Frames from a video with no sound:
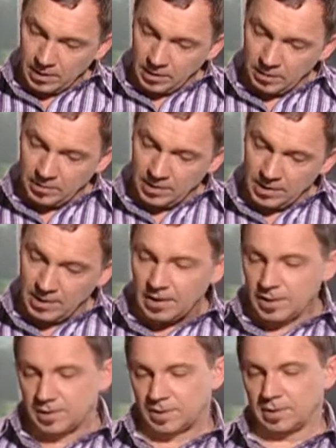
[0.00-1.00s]
you think
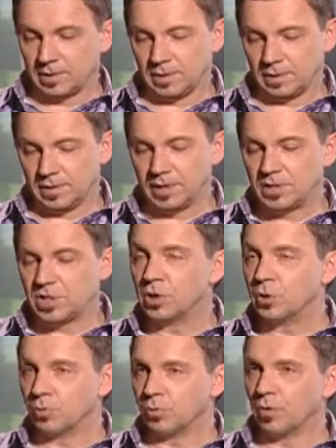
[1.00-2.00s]
he is the CG
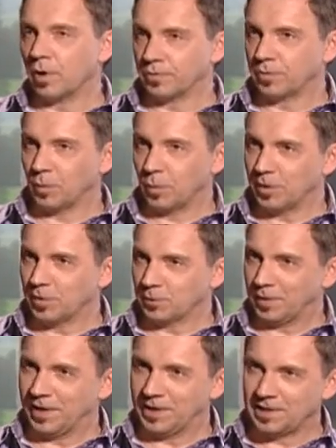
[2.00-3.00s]
guru of the world,
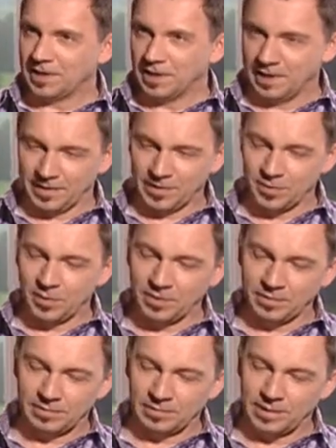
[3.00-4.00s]
right? And that's
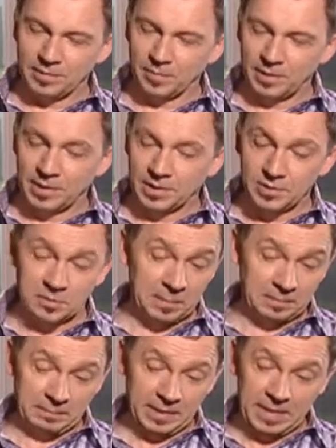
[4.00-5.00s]
all he would be into. But